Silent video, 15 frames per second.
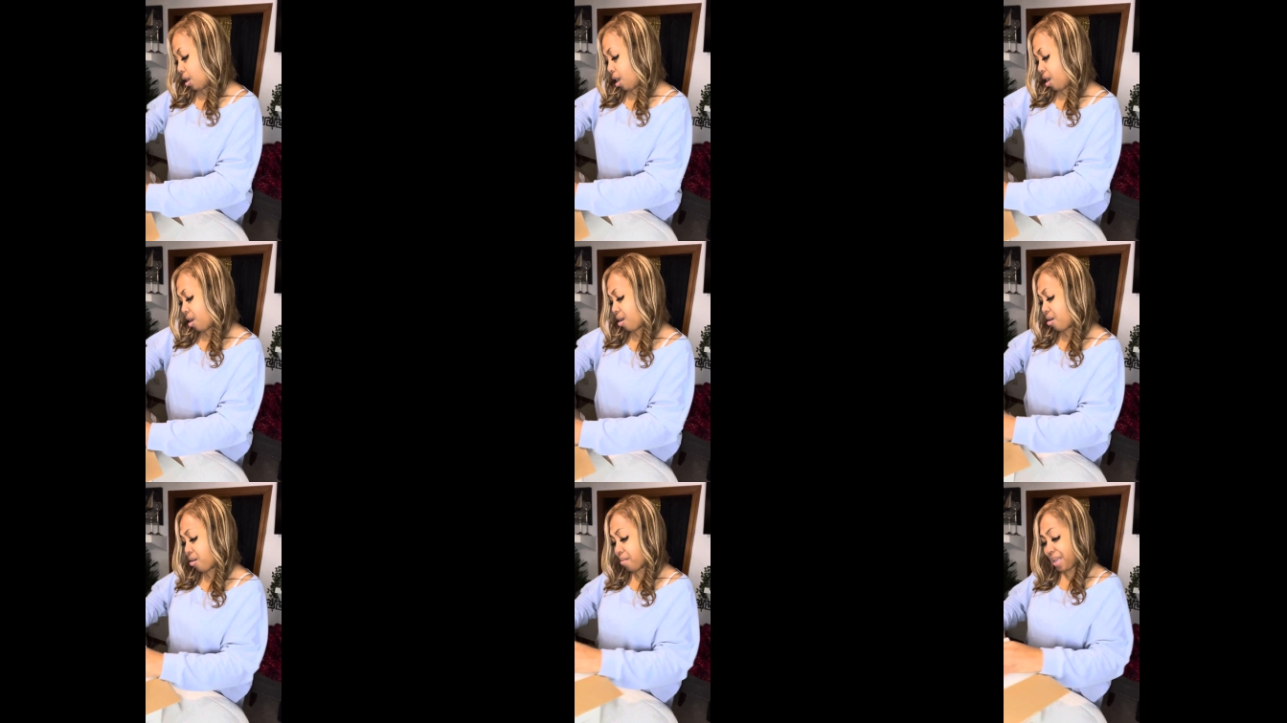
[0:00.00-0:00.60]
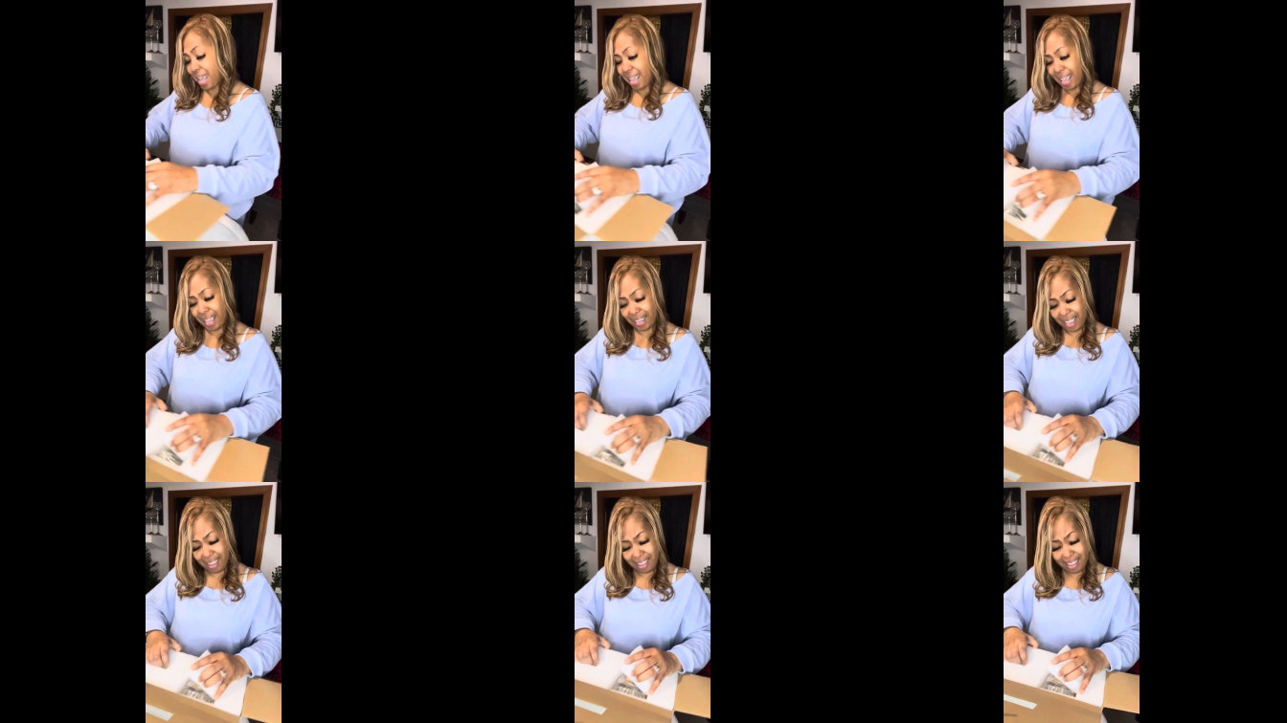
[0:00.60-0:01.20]
Oh my
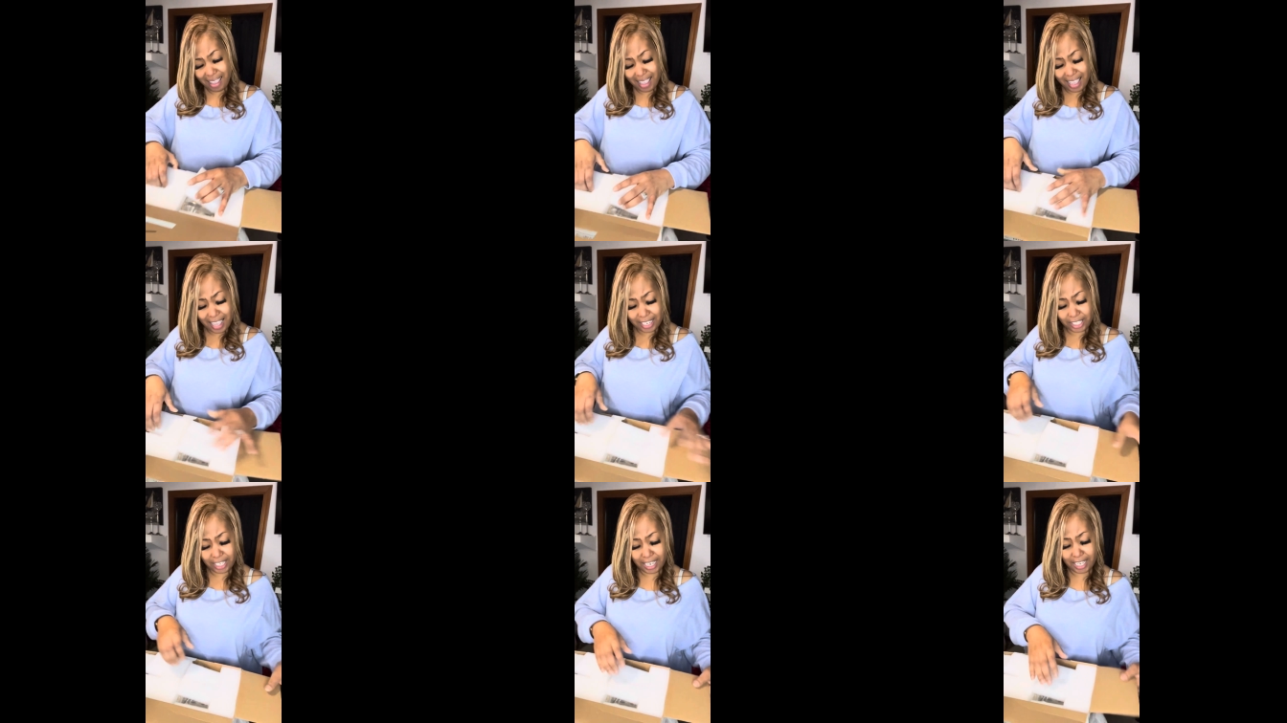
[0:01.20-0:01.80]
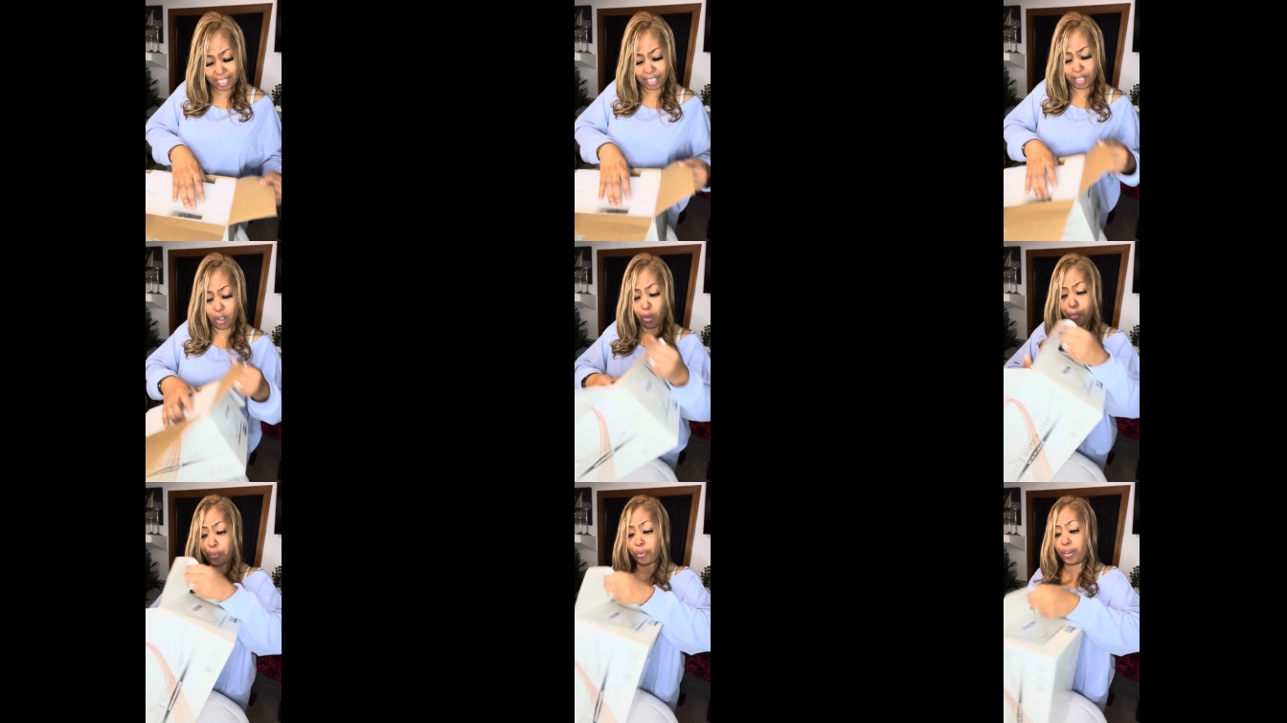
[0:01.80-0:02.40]
God, she is
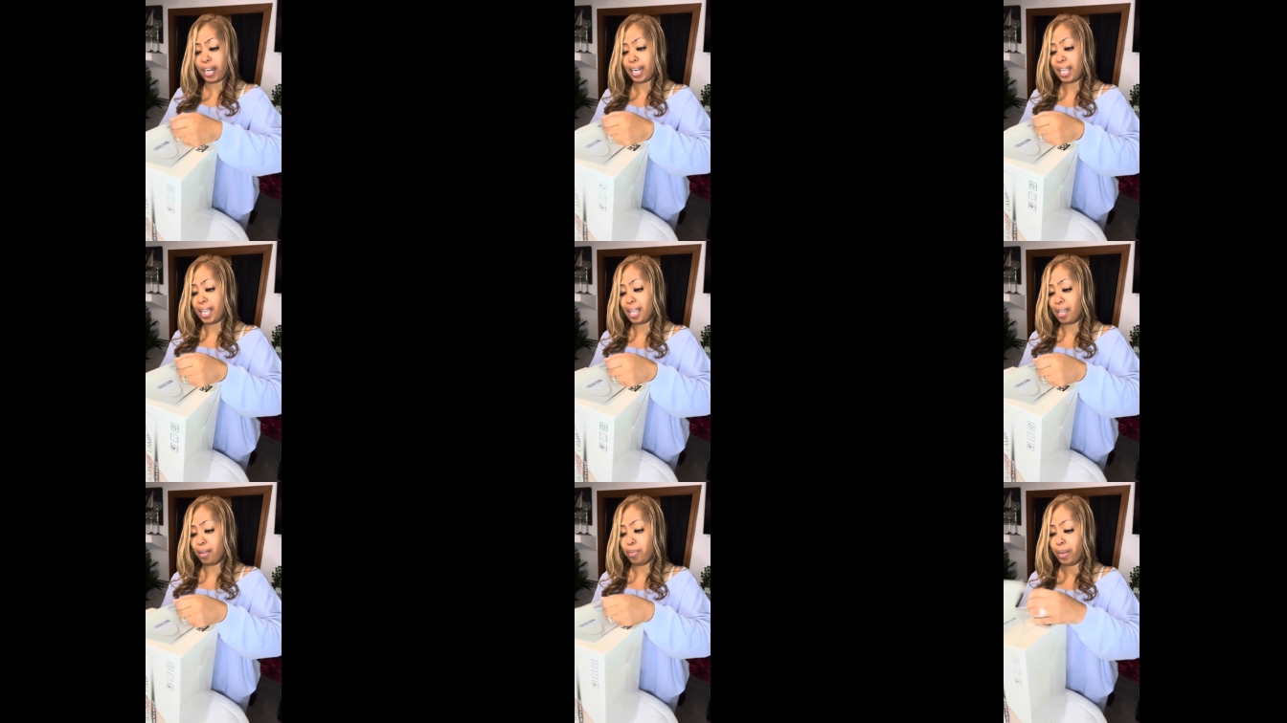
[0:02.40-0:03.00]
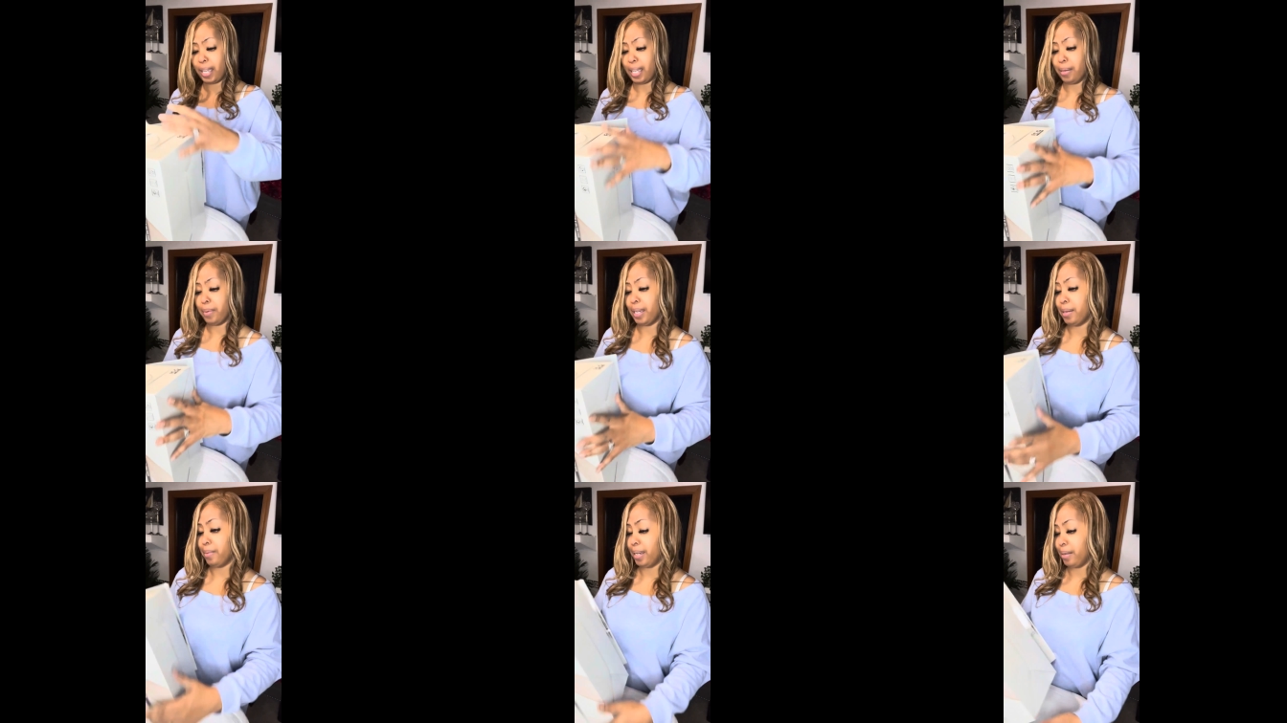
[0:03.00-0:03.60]
so pretty. Wait,
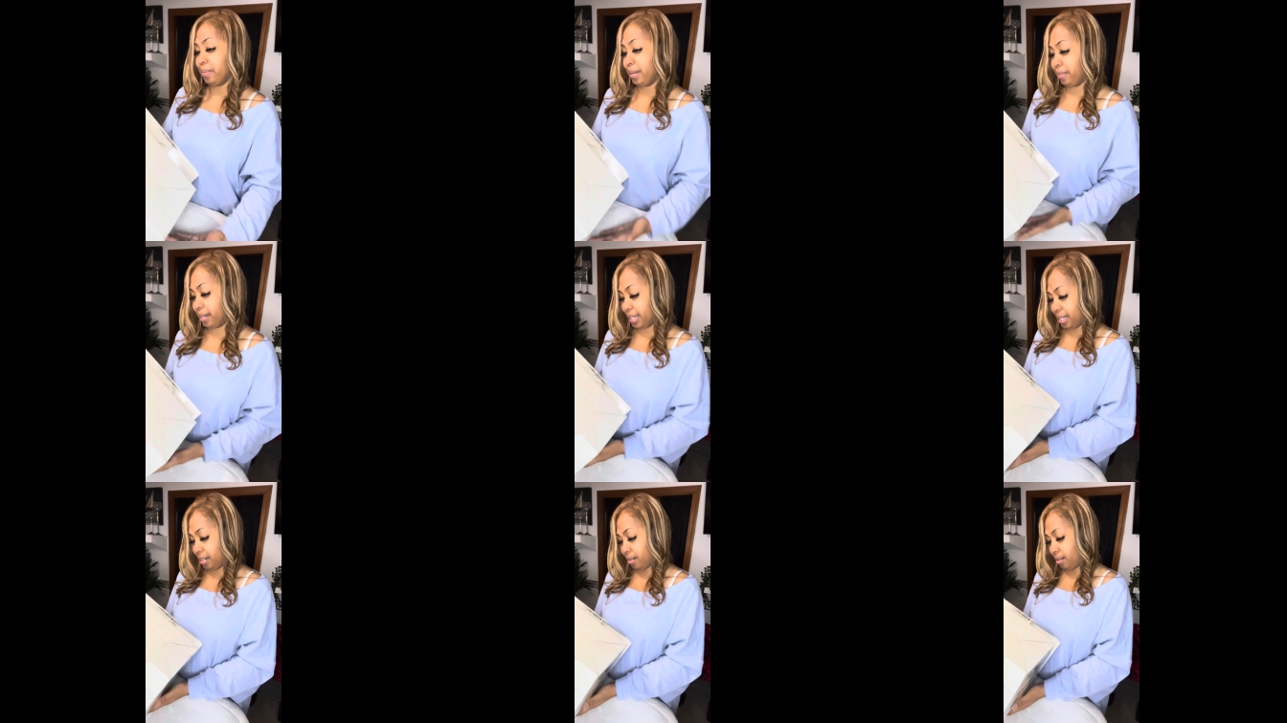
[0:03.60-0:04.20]
wait, wait, wait, wait.